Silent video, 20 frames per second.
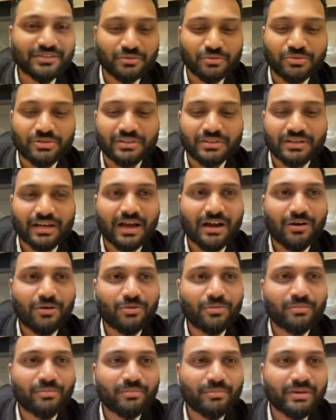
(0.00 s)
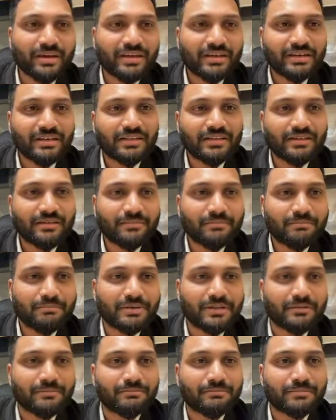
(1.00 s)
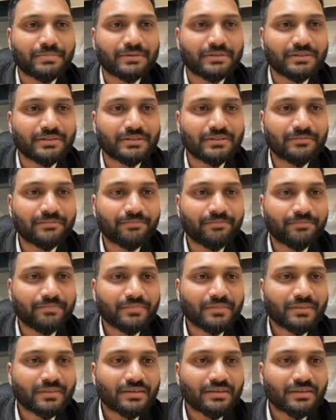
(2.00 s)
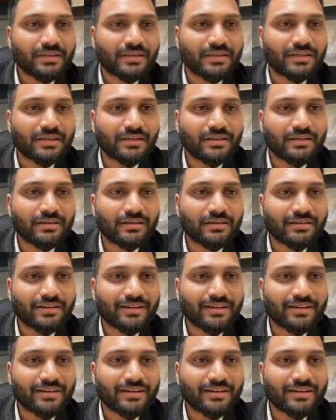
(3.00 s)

Google, how many people in